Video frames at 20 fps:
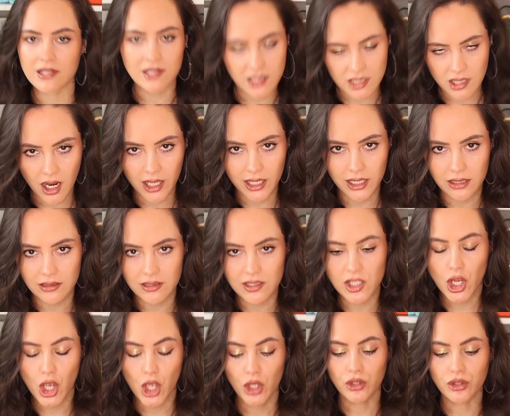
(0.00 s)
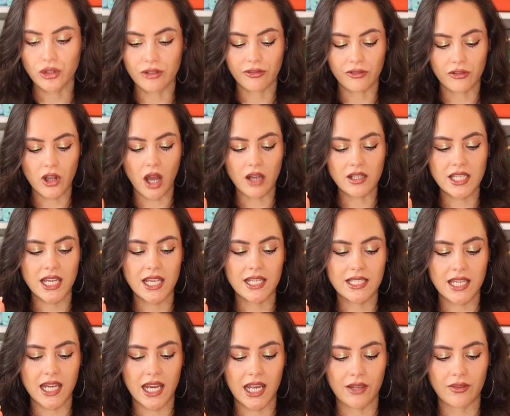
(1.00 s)
styles. You've got
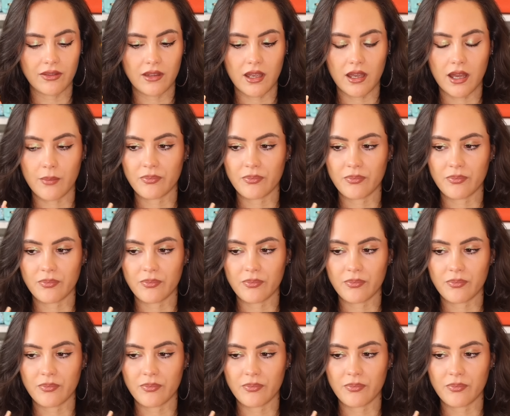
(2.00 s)
it in